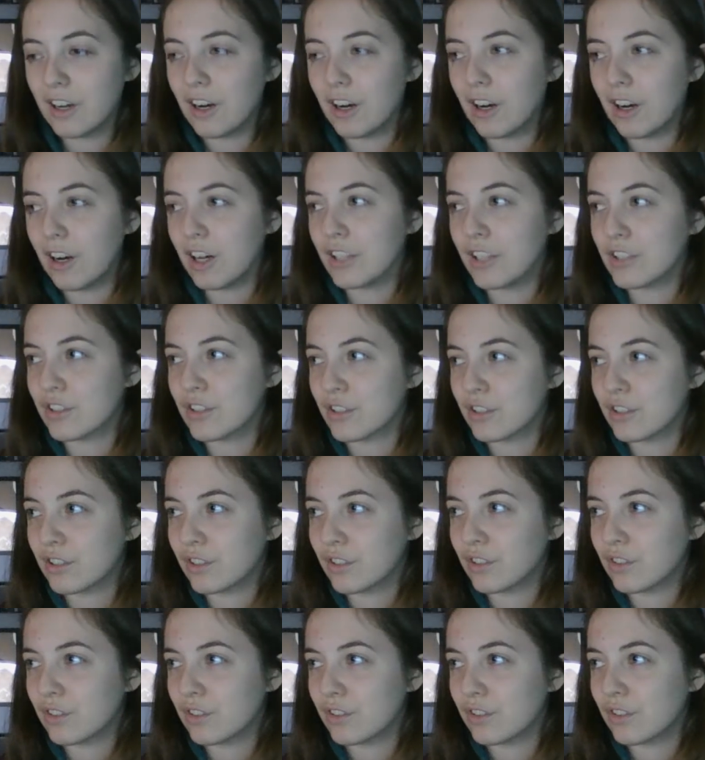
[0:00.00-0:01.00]
I
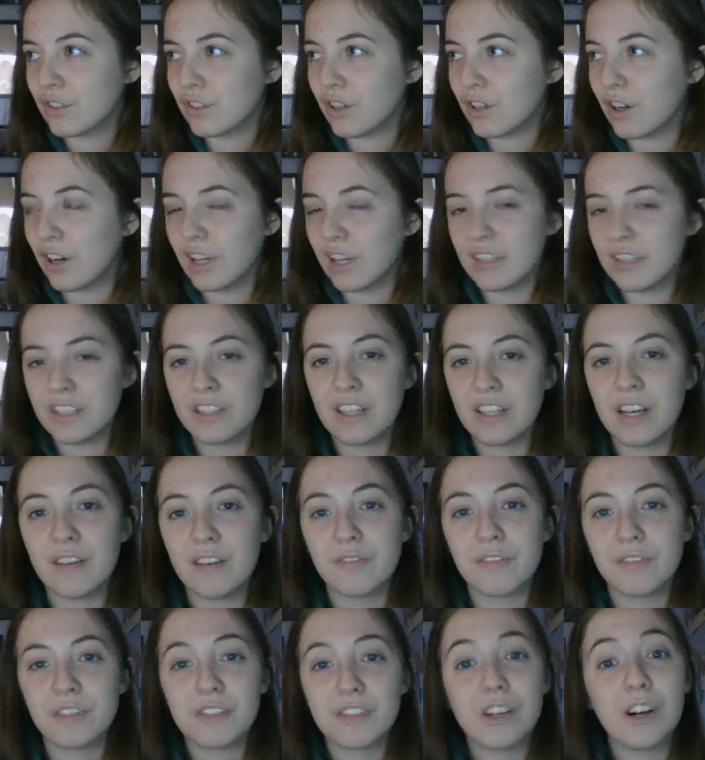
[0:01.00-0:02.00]
didn't
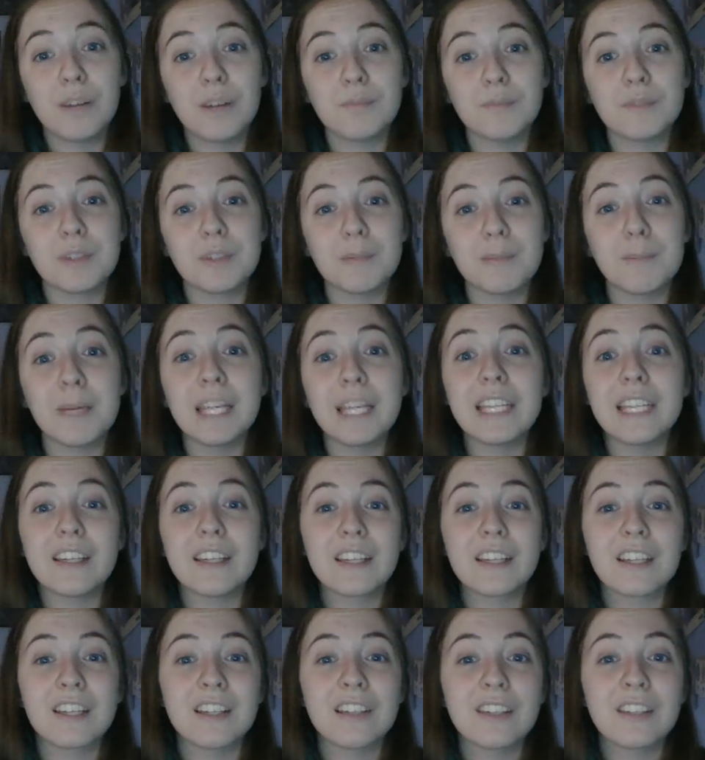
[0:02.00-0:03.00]
have the time to
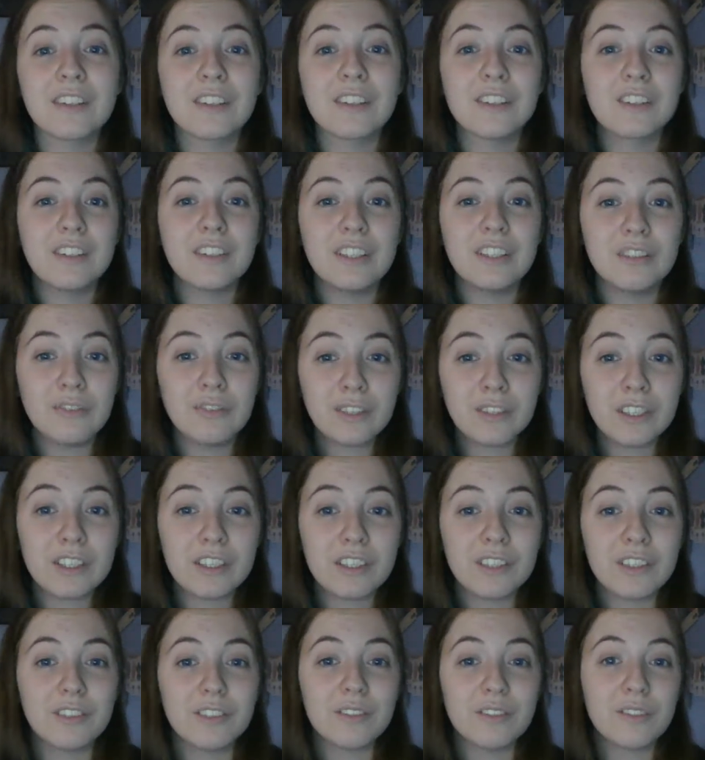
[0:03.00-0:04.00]
make these
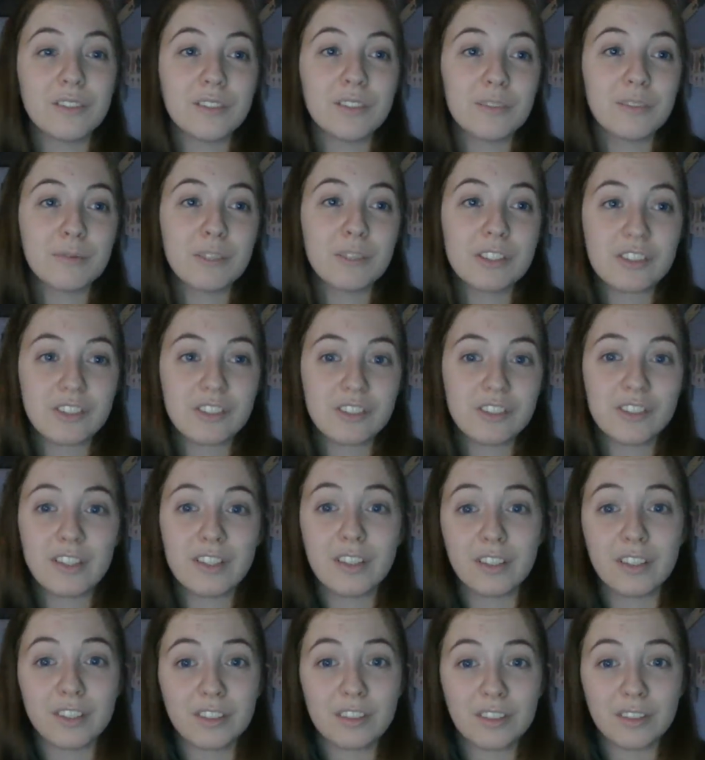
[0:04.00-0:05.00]
videos, which
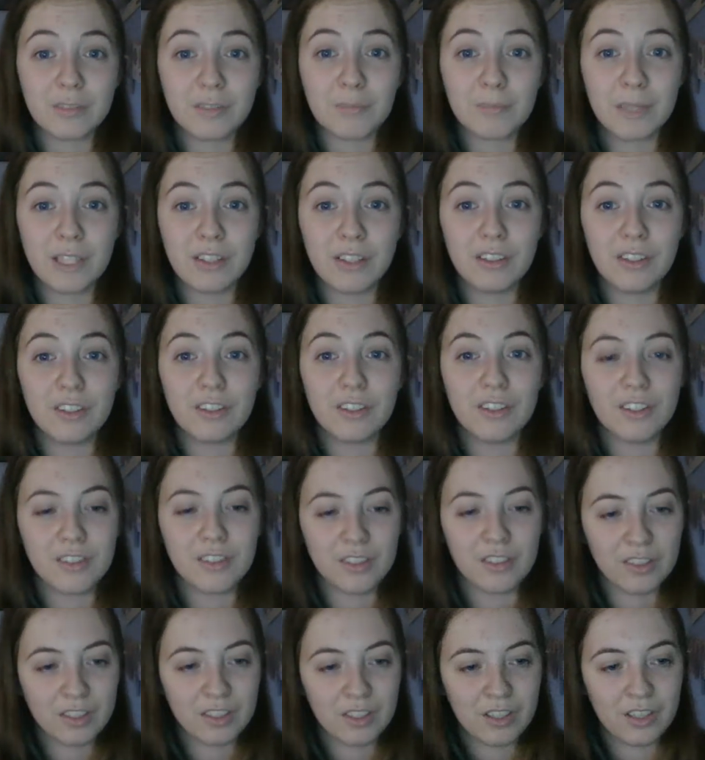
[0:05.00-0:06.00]
sucks
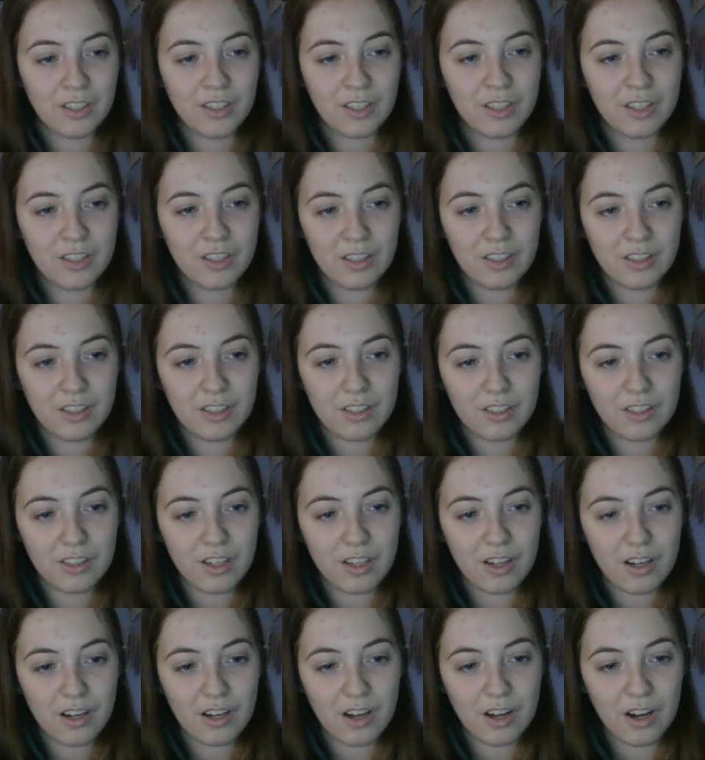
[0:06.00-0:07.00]
because
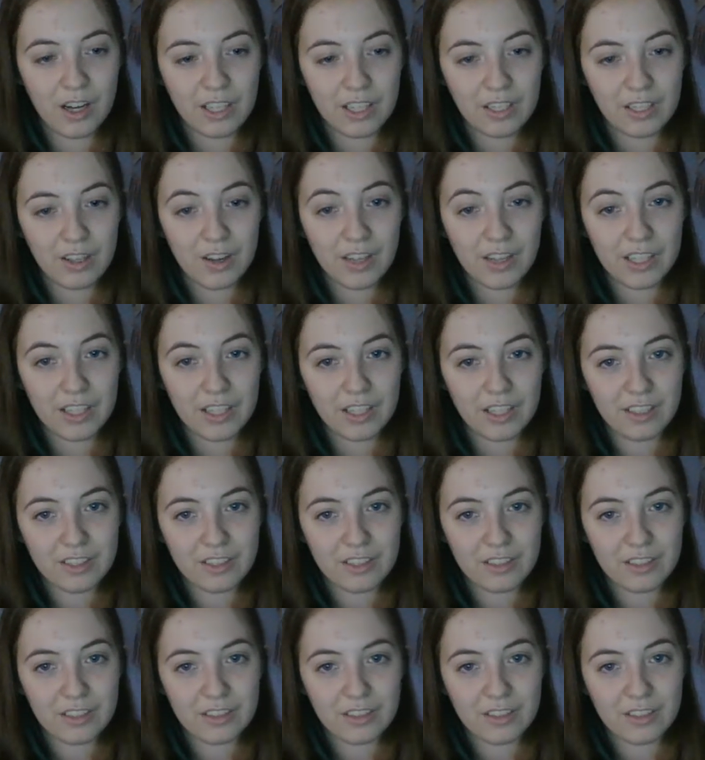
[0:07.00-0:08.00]
I like